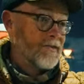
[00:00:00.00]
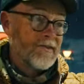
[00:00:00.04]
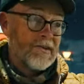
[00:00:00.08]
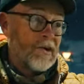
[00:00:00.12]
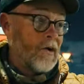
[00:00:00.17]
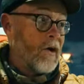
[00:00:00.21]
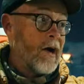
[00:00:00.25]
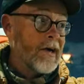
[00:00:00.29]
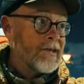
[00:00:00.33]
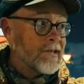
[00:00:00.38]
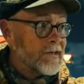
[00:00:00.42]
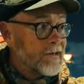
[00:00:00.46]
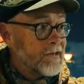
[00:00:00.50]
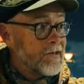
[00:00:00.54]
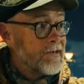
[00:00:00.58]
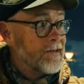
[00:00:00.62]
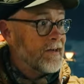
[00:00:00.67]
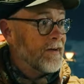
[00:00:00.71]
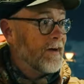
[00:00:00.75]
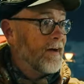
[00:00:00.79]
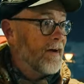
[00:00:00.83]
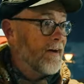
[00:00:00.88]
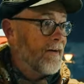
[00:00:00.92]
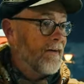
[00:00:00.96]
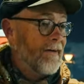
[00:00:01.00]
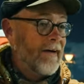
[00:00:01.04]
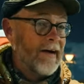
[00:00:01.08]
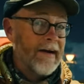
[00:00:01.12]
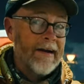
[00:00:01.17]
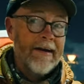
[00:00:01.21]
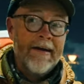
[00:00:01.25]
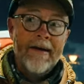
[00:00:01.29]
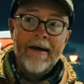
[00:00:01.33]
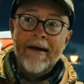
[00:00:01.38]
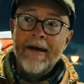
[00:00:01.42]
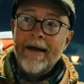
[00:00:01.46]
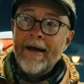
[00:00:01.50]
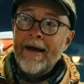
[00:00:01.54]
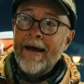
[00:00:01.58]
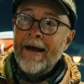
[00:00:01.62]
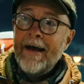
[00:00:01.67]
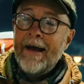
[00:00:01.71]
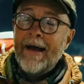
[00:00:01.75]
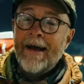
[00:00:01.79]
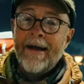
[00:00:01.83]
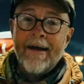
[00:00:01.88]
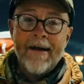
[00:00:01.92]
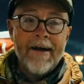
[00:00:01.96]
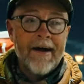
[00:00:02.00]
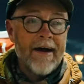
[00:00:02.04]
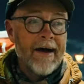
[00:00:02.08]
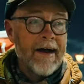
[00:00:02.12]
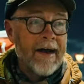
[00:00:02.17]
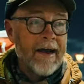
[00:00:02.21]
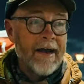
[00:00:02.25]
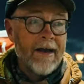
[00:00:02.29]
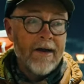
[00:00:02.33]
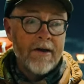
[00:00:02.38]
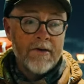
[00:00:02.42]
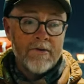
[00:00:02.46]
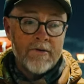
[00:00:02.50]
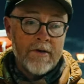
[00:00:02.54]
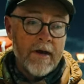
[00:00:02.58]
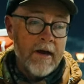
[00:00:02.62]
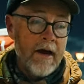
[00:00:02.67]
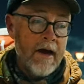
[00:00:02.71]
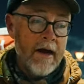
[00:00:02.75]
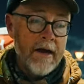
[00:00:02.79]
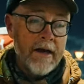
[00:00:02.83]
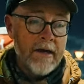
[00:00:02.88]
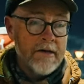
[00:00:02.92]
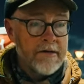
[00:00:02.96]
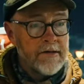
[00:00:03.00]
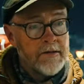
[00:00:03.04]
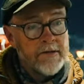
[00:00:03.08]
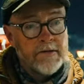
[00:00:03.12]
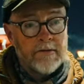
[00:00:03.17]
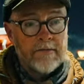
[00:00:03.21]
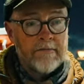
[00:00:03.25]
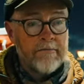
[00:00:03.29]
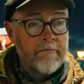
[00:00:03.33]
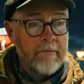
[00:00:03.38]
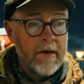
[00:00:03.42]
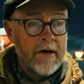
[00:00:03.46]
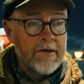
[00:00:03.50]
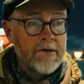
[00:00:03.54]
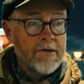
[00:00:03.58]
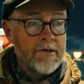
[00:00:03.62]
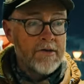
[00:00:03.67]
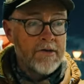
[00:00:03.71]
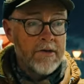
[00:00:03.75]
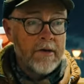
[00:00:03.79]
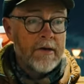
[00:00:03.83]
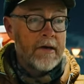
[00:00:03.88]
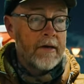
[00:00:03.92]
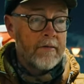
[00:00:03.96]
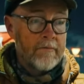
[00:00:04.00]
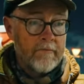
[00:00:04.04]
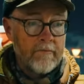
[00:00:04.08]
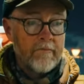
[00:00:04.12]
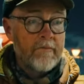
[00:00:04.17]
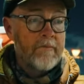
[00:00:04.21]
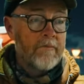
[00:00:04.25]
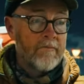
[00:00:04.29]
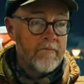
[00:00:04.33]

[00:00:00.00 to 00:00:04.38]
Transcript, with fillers: crutches, you know? And, yeah. And uh, he goes, yeah, I guess as much as you can